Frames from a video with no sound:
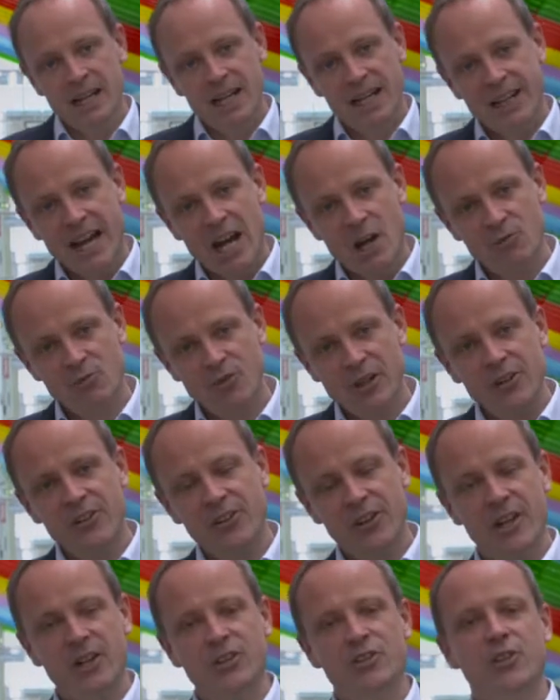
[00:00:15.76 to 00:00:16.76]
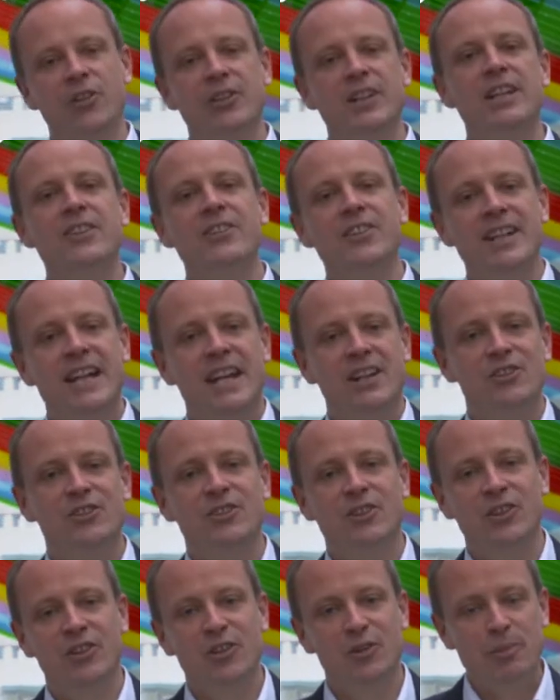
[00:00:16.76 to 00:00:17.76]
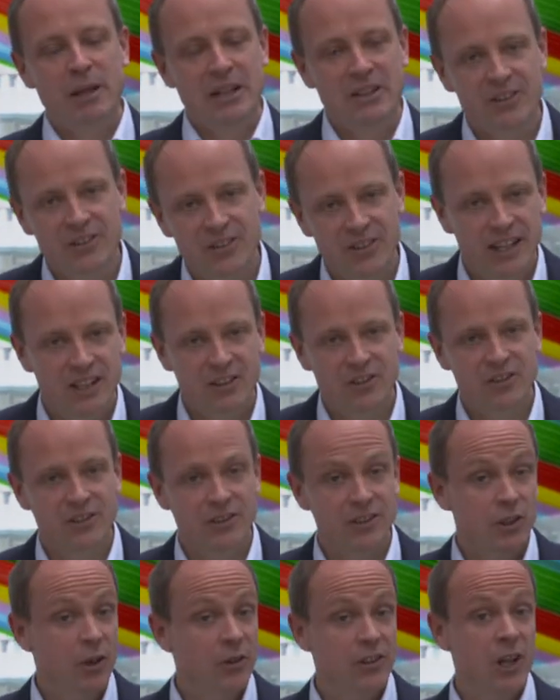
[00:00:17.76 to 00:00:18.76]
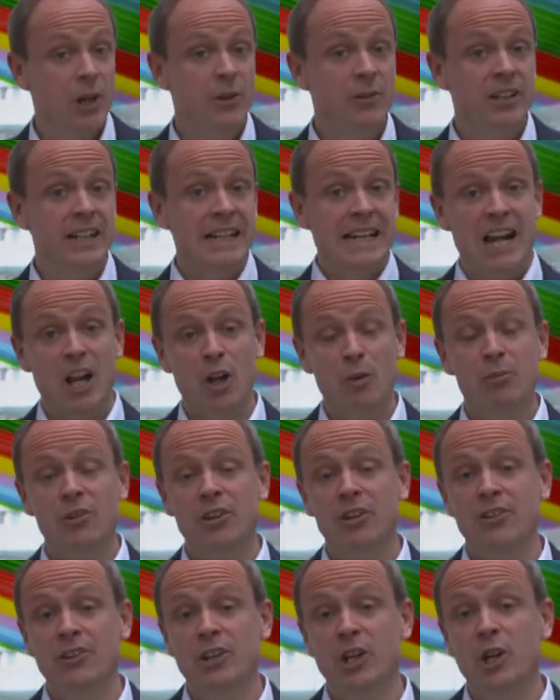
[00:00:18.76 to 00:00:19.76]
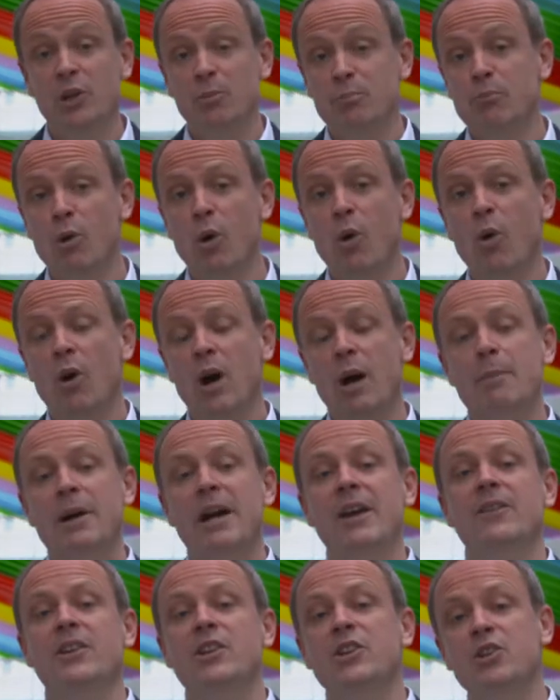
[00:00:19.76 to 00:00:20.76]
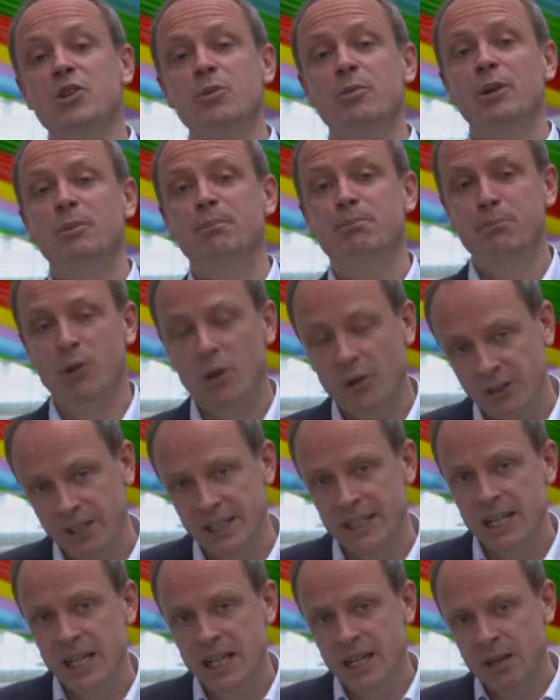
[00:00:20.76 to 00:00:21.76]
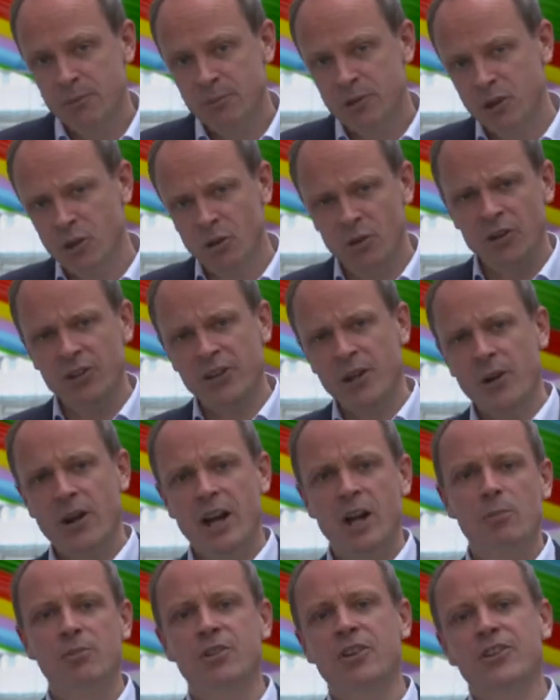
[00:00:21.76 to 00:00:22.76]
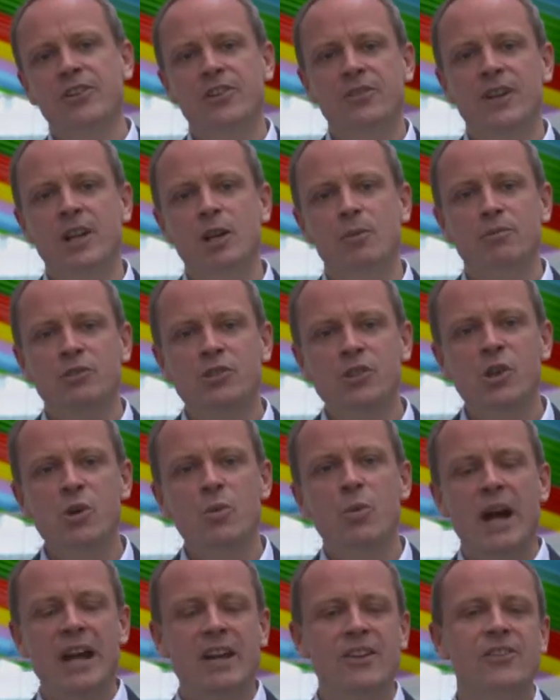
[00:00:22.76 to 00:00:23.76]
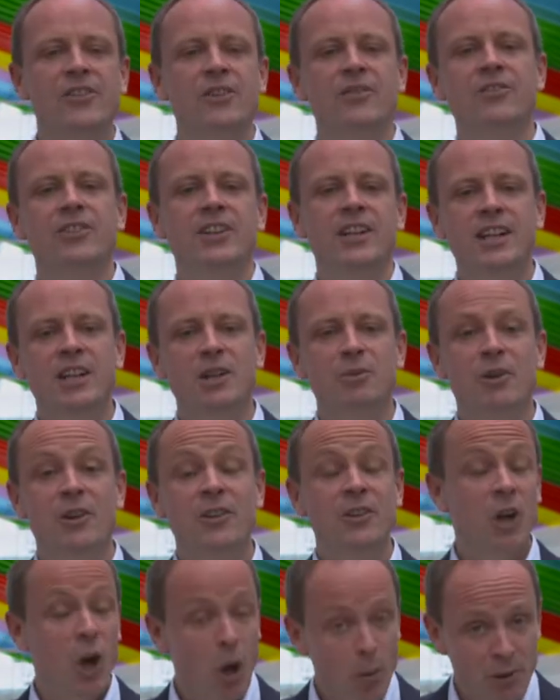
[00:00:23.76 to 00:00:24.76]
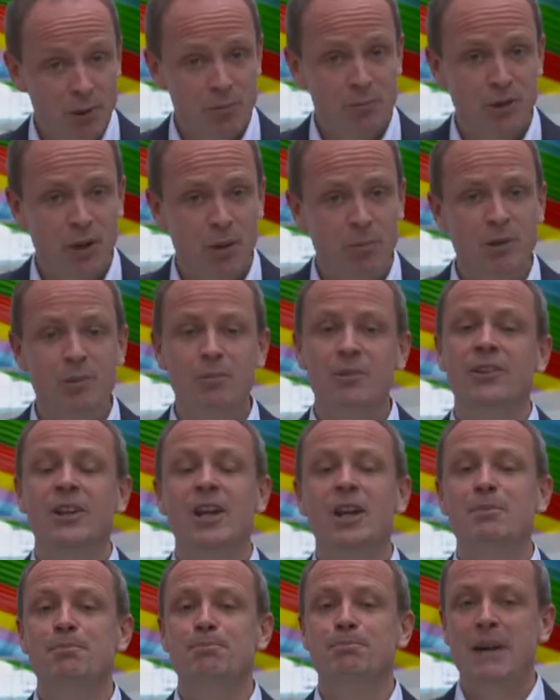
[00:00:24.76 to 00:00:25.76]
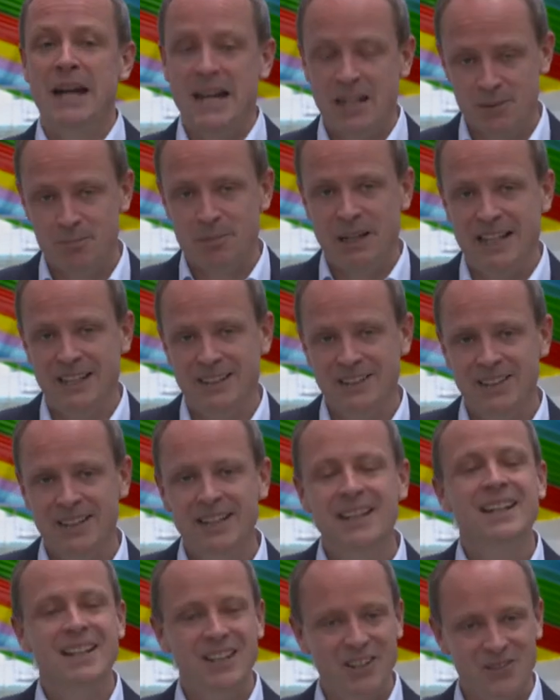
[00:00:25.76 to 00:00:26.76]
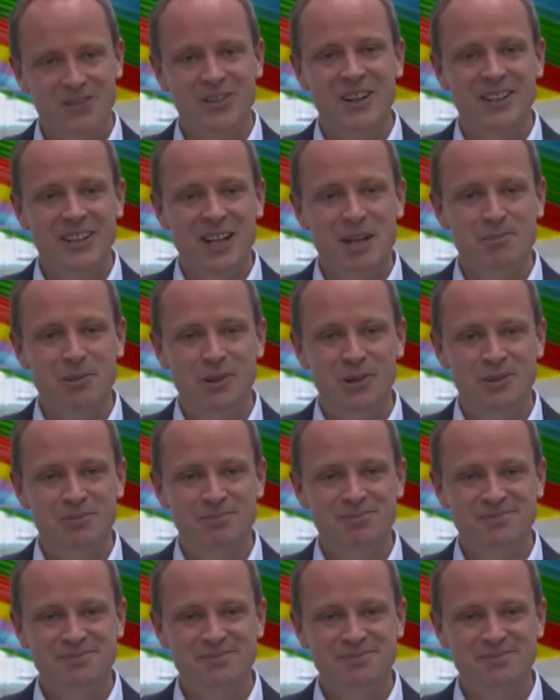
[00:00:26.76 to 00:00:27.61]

and how research on the International Space Station not only helps us learn more about the human body, but also helps us develop new ways of dealing with common problems like back pain. Let's find out more.